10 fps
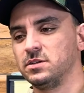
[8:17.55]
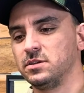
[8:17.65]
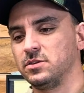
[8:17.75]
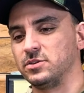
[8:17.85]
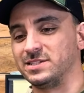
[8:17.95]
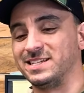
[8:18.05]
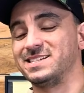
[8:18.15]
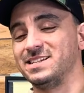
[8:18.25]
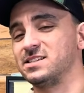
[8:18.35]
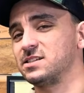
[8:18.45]
the
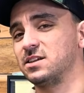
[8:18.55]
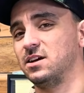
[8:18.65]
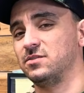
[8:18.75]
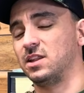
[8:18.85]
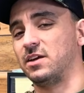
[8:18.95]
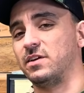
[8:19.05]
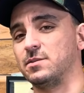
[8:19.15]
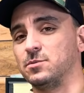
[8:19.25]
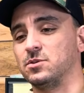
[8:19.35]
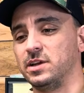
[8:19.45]
resistance of a live
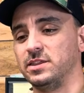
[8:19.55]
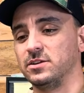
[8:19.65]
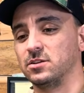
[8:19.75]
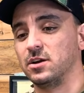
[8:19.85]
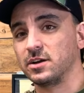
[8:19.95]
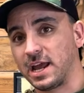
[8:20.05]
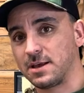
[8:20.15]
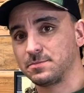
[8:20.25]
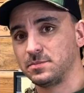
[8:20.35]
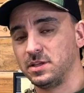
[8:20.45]
animal in their lung
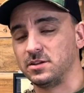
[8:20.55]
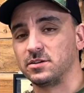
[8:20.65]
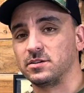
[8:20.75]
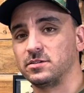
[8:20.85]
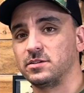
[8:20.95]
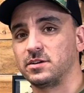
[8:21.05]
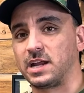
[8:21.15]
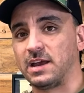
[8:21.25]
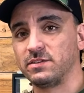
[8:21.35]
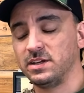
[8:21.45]
gap, in their
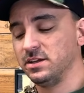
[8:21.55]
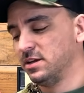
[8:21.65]
cavity,